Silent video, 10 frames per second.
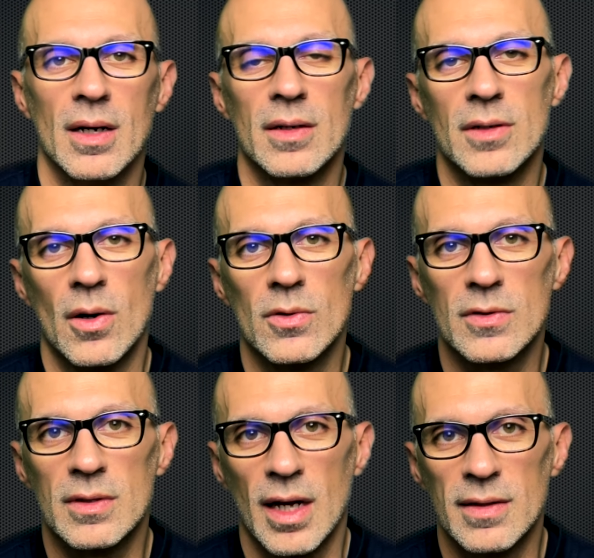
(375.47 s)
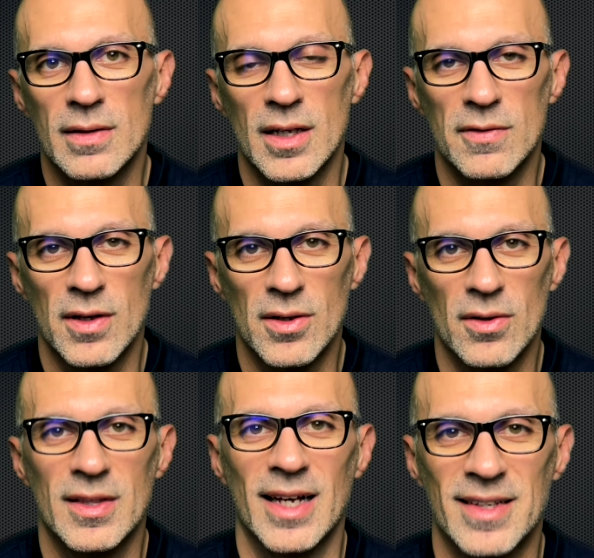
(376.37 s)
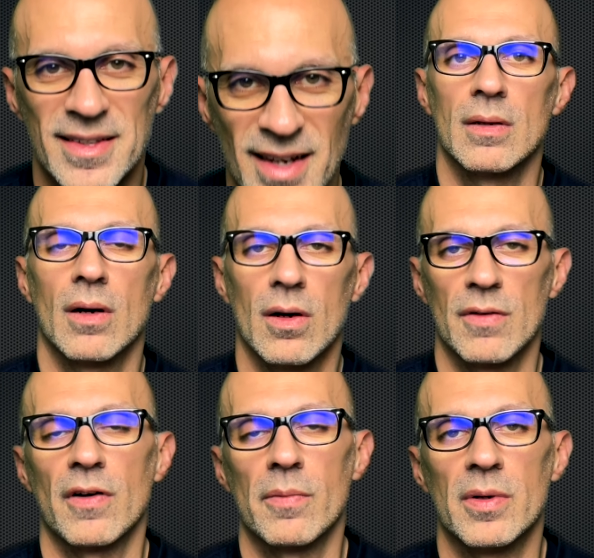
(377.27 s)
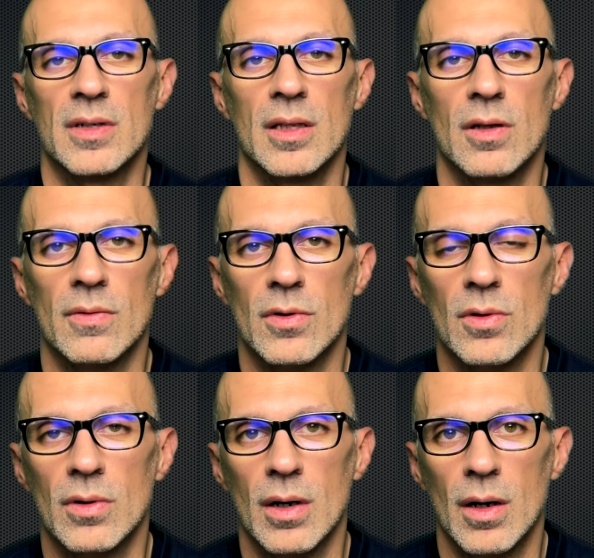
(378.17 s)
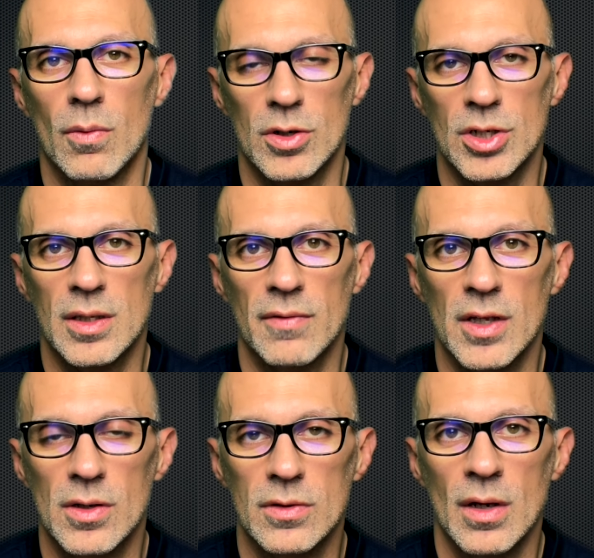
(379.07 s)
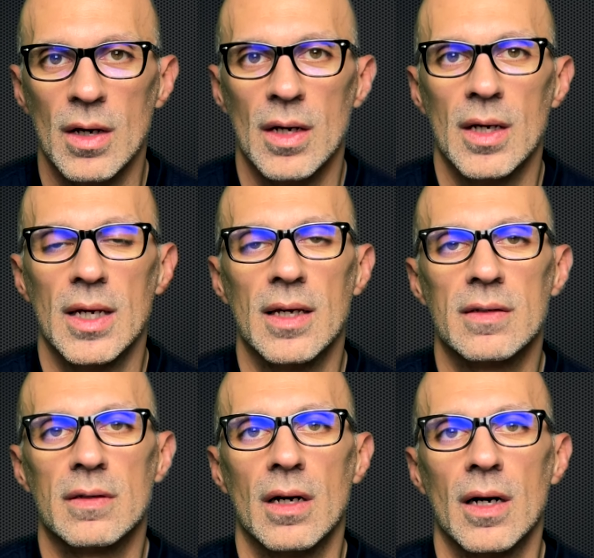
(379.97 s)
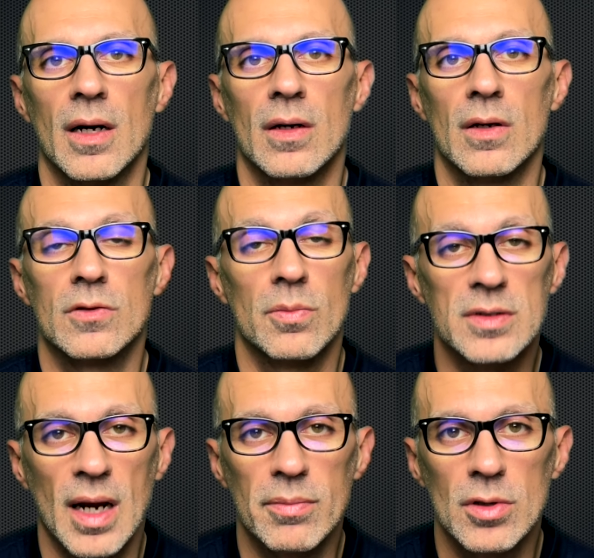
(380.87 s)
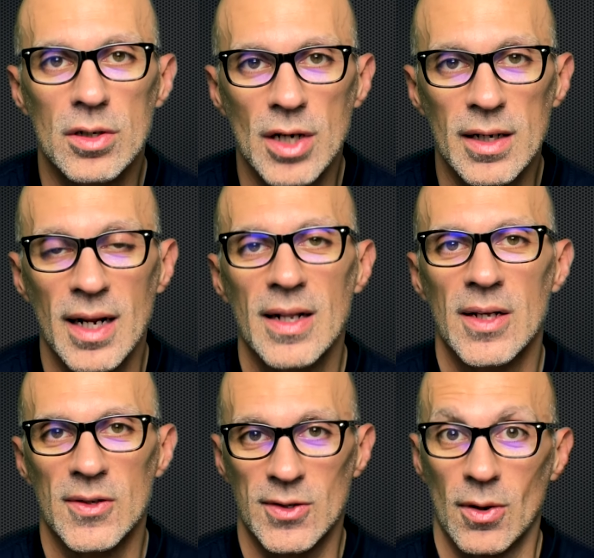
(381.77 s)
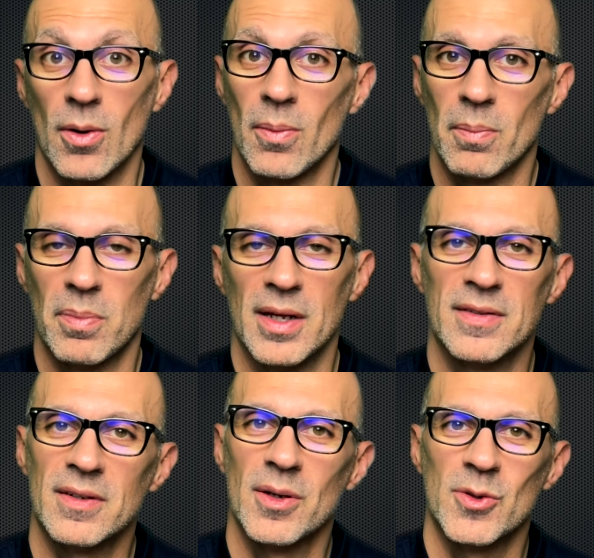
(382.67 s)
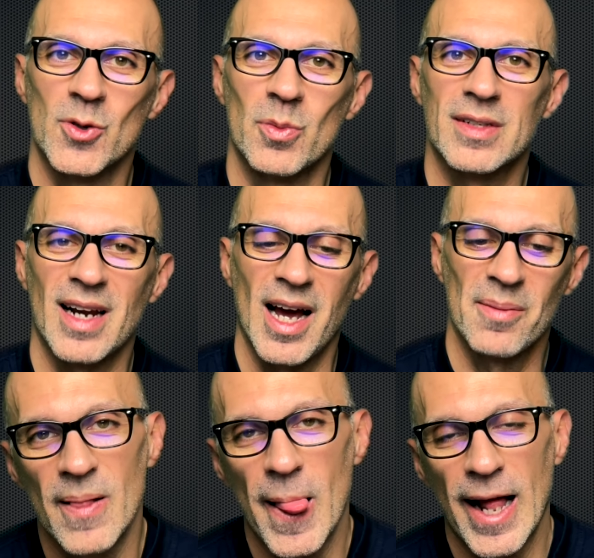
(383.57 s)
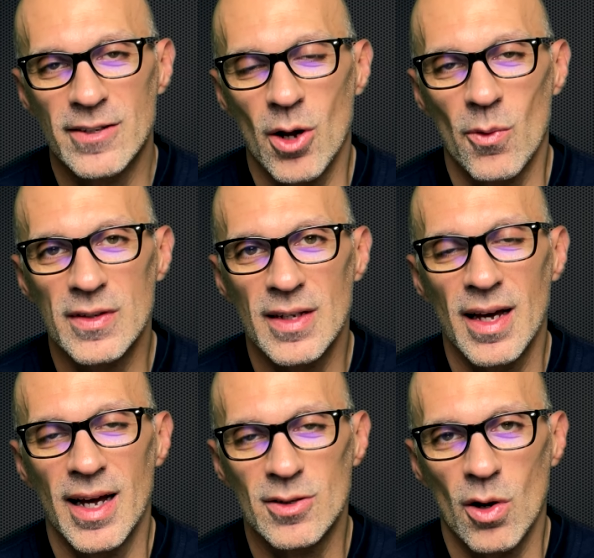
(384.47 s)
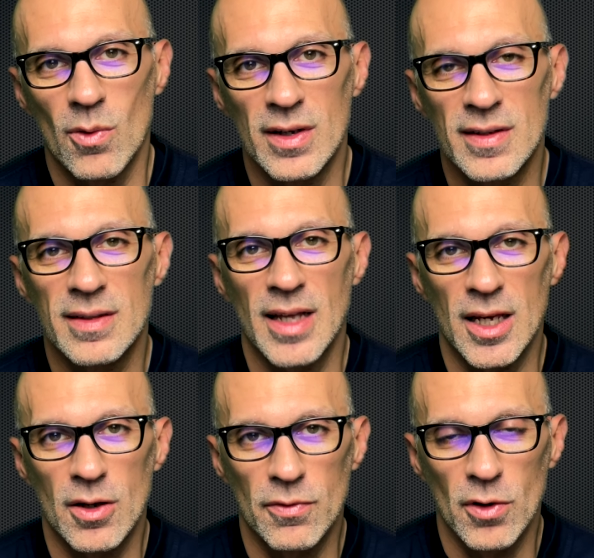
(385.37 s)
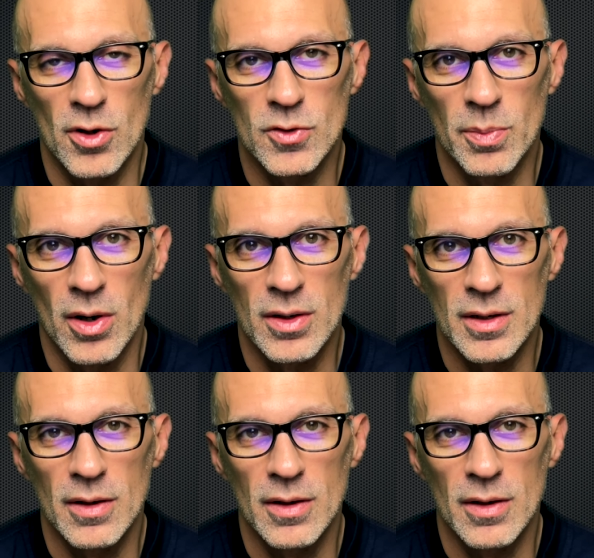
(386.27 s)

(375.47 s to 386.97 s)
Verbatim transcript: knows that this video doesn't suck. Only 5% of you uh, watching the videos is uh, uh, subscribed to the channel, so please subscribe. As always, as always, thank you for your support